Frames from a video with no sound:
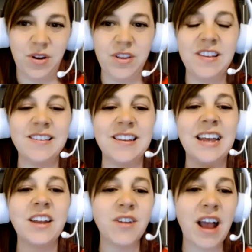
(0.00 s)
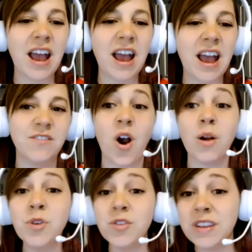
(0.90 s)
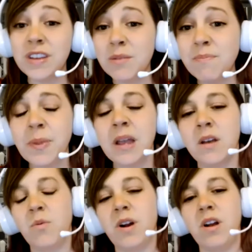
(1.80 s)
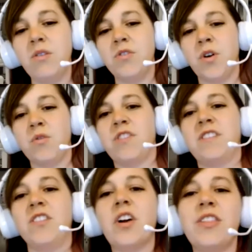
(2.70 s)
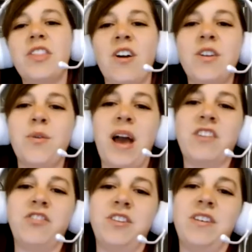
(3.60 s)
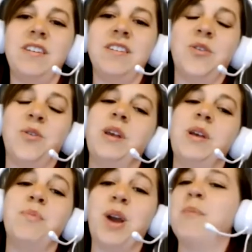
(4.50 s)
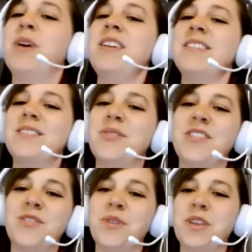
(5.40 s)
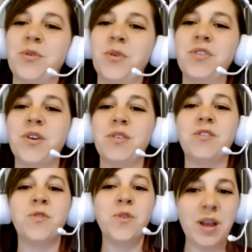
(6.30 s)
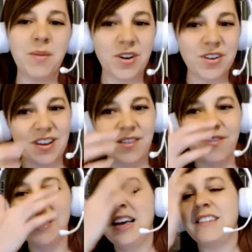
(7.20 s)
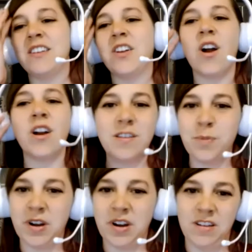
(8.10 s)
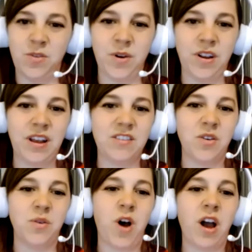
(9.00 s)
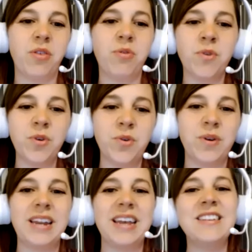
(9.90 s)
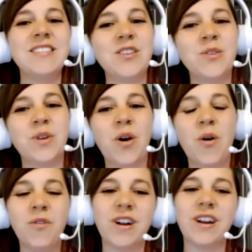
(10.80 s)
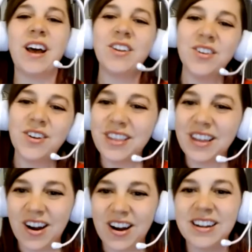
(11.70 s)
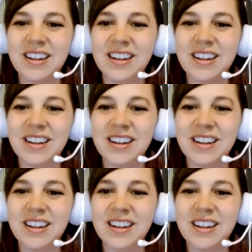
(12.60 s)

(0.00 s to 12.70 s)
This is an interactive art museum where you don't just look at the art, you actually totally become it, which is really cool. So it's fully immersive. It's an art experience where you get to walk through and into and over and under the art